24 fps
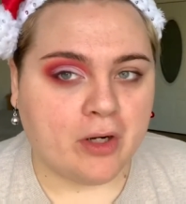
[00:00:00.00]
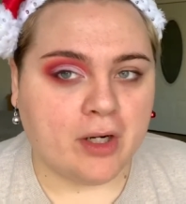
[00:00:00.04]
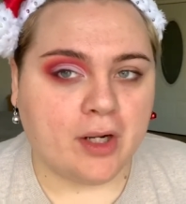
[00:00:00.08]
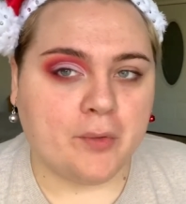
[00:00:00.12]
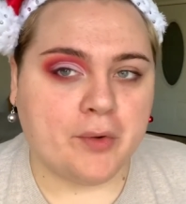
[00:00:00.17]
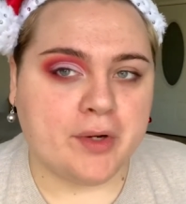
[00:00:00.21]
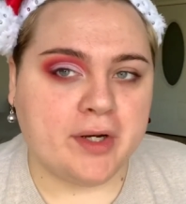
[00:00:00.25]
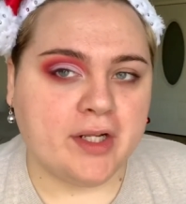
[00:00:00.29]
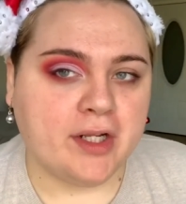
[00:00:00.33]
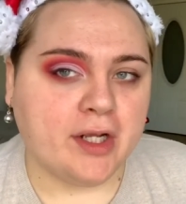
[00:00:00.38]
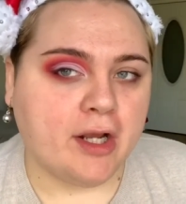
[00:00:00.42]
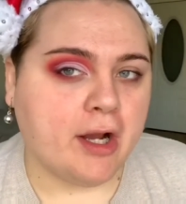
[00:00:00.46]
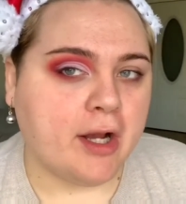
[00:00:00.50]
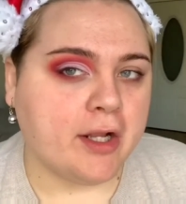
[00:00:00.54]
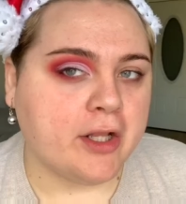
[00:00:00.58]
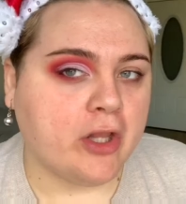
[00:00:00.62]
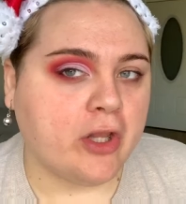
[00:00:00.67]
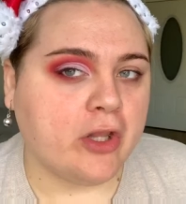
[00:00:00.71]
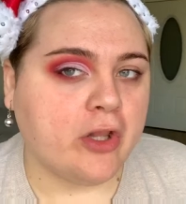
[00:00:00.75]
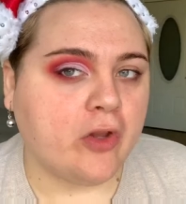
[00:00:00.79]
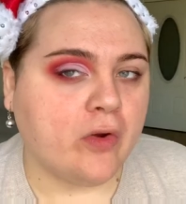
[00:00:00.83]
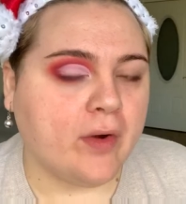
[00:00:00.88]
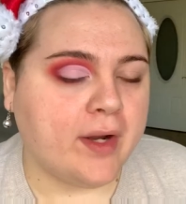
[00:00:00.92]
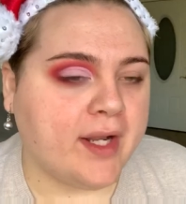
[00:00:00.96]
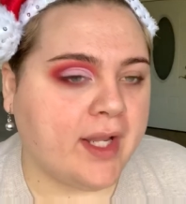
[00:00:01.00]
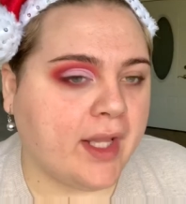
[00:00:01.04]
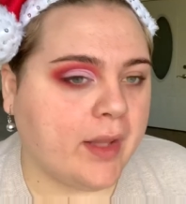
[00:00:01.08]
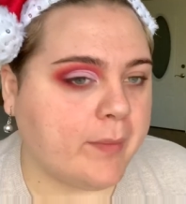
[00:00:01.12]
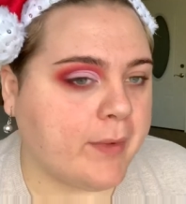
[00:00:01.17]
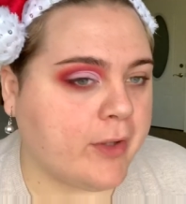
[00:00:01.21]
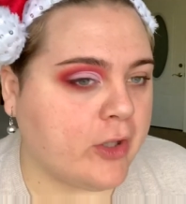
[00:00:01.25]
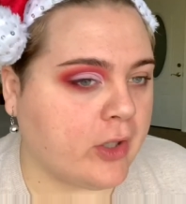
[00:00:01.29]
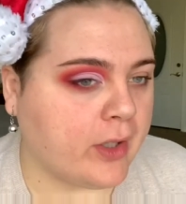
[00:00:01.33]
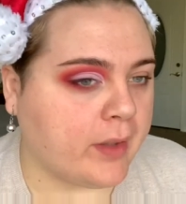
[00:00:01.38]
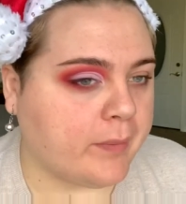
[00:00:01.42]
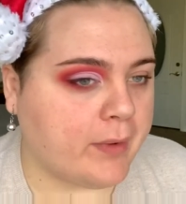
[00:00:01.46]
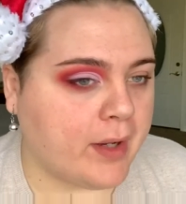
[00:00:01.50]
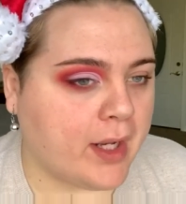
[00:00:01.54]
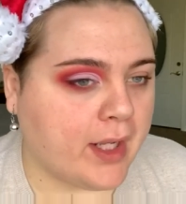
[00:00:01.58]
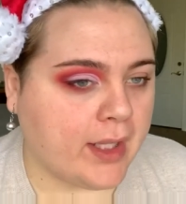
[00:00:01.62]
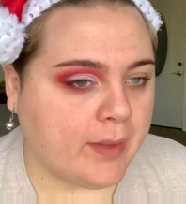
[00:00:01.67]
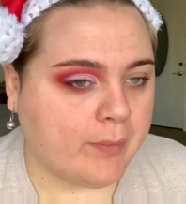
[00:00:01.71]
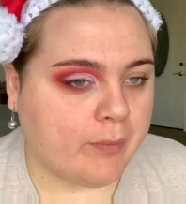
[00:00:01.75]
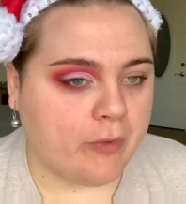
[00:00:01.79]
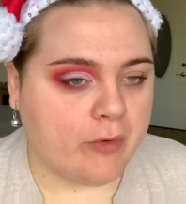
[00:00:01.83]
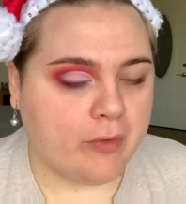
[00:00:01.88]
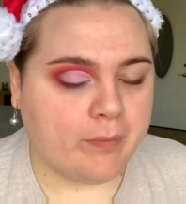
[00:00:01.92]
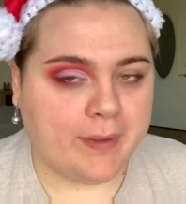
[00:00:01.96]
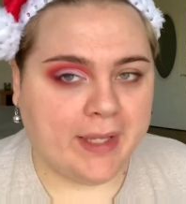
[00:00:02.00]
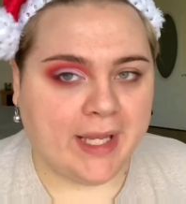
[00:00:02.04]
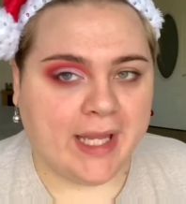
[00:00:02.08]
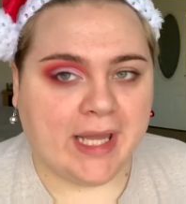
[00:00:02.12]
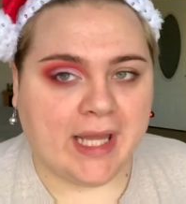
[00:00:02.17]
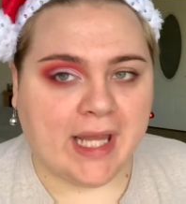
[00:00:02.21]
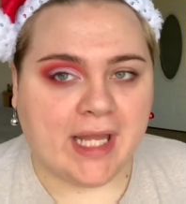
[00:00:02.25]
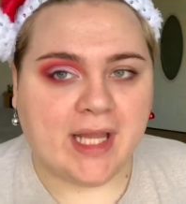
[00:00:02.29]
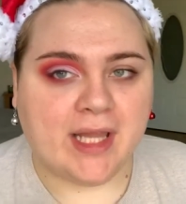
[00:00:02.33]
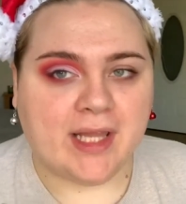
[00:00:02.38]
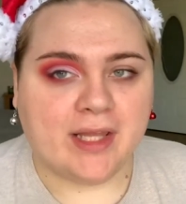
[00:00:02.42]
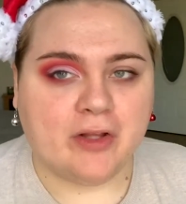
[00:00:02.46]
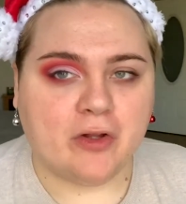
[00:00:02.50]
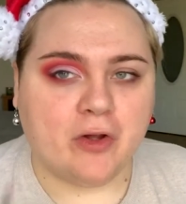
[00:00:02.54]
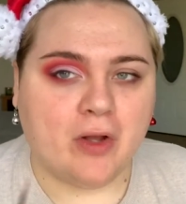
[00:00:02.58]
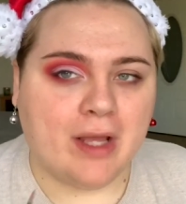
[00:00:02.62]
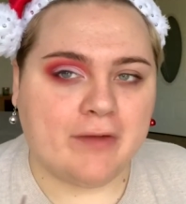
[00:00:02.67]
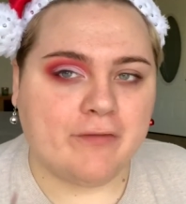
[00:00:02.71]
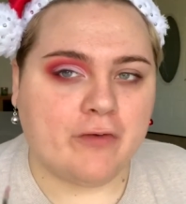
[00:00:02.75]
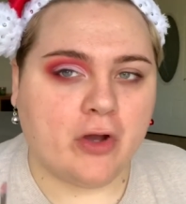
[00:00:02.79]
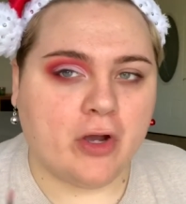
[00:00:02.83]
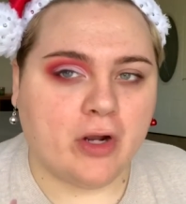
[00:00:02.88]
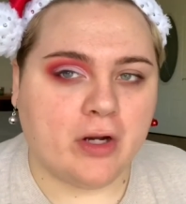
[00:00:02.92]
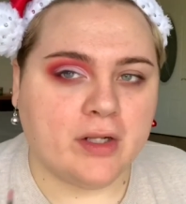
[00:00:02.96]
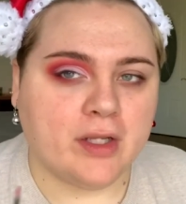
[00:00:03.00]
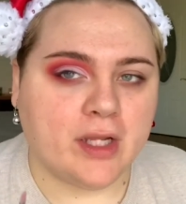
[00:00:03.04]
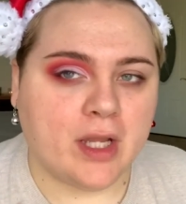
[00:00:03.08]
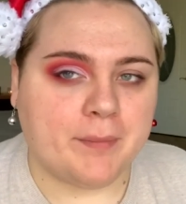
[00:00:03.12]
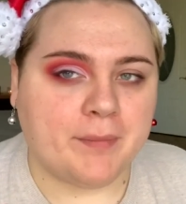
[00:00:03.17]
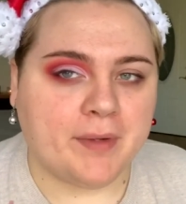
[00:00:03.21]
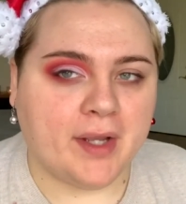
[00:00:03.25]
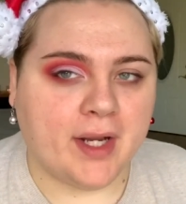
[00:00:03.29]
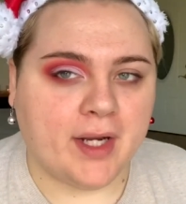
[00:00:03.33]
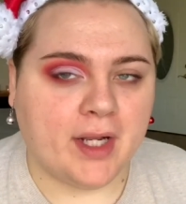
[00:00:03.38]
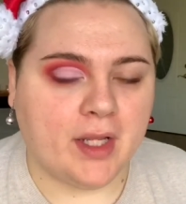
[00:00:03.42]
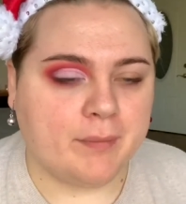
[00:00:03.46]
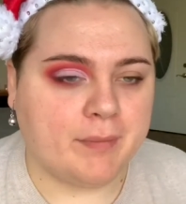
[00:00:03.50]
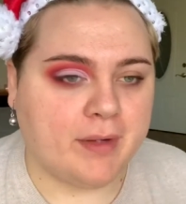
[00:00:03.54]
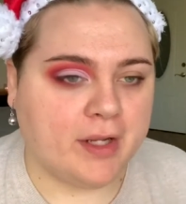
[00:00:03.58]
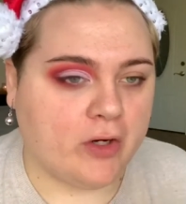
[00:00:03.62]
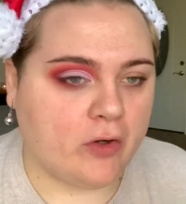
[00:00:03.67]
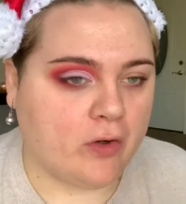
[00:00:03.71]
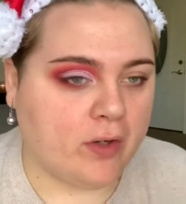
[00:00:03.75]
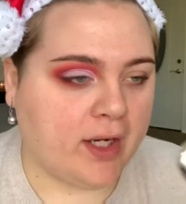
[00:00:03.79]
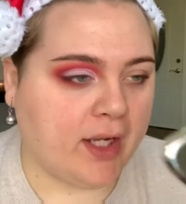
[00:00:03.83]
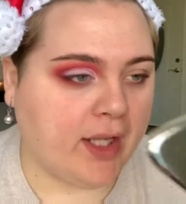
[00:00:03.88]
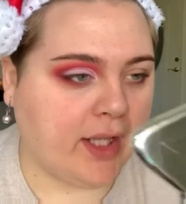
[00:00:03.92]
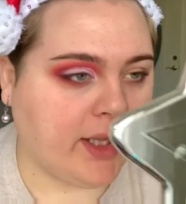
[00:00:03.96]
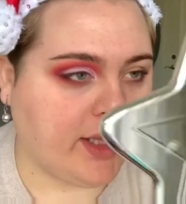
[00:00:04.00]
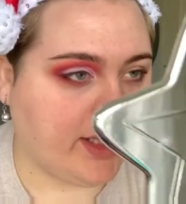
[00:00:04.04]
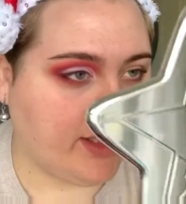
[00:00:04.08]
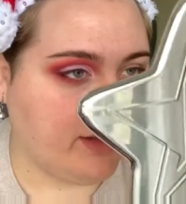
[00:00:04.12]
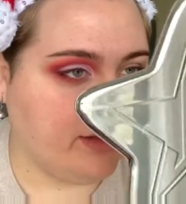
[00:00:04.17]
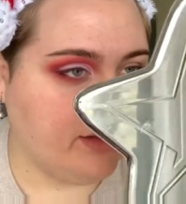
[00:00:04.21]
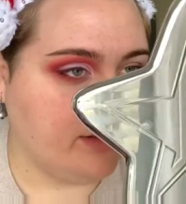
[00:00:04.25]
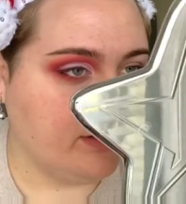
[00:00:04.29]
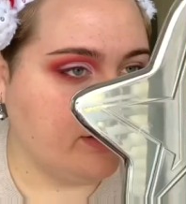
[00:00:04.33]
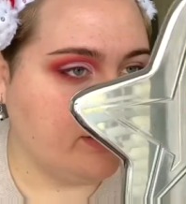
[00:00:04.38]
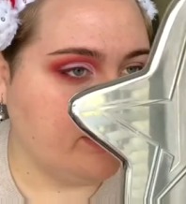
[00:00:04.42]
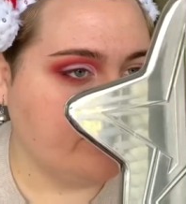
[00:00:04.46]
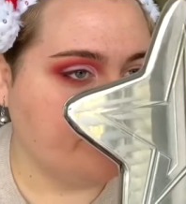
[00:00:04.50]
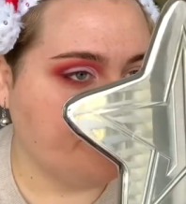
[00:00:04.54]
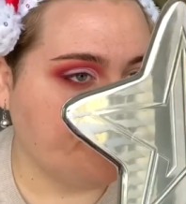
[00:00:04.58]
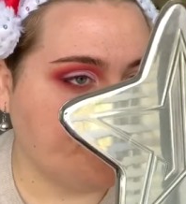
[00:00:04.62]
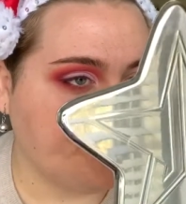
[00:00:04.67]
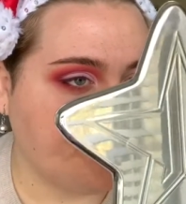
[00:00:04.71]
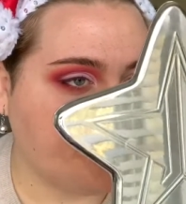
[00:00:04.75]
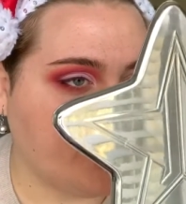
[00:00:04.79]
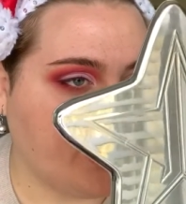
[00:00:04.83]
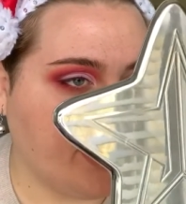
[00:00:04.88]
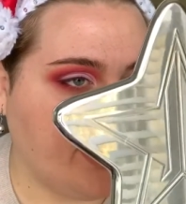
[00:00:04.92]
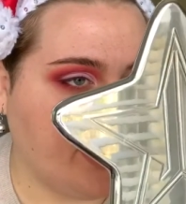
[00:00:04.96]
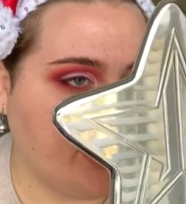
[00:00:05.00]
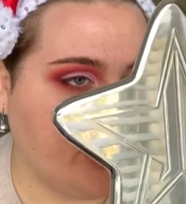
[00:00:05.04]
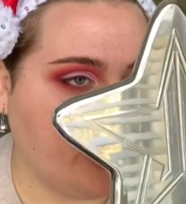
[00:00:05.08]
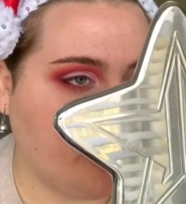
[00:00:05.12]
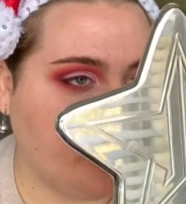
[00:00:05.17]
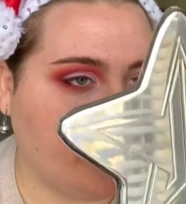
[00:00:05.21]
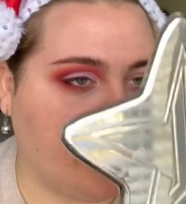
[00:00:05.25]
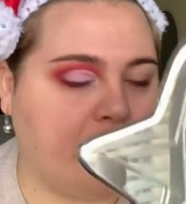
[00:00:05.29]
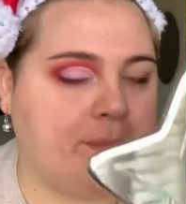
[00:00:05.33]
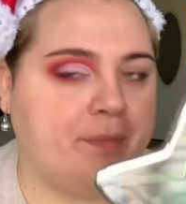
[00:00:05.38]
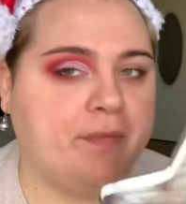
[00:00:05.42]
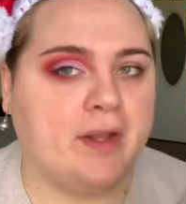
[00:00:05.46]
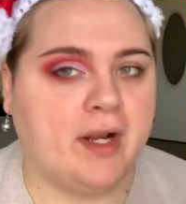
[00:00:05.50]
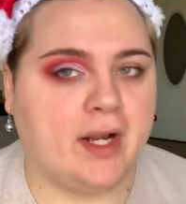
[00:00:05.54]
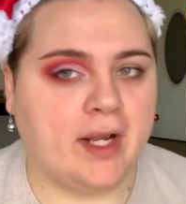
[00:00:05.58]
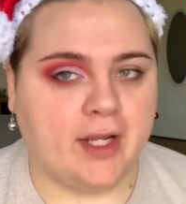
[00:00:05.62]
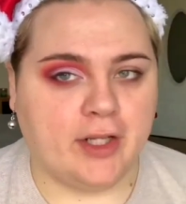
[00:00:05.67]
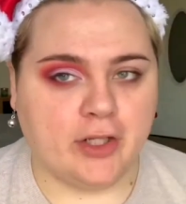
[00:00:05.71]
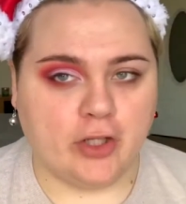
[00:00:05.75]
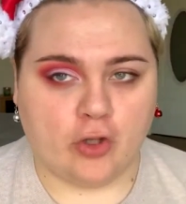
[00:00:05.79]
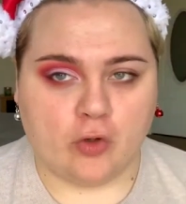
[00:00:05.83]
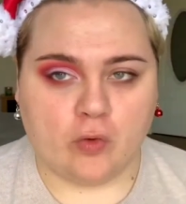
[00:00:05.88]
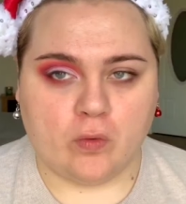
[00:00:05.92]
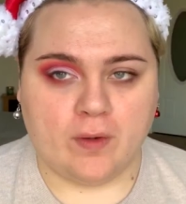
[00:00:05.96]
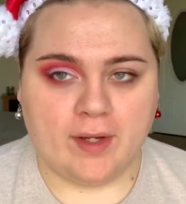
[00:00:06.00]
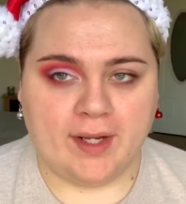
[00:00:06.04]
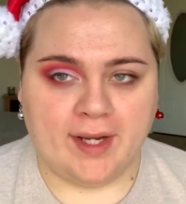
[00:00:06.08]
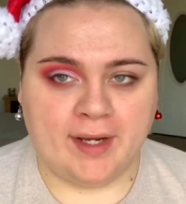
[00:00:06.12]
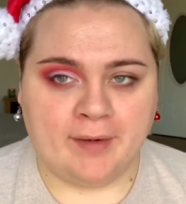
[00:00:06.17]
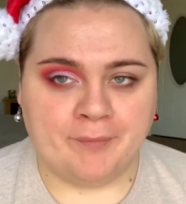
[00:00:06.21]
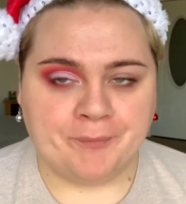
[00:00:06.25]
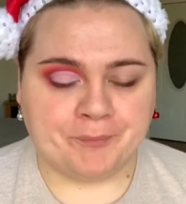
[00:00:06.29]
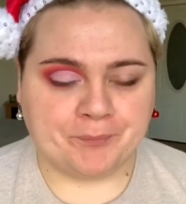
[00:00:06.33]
I wanted to concentrate as much as possible because I still have a hard time cutting my crease in a shape that I enjoy.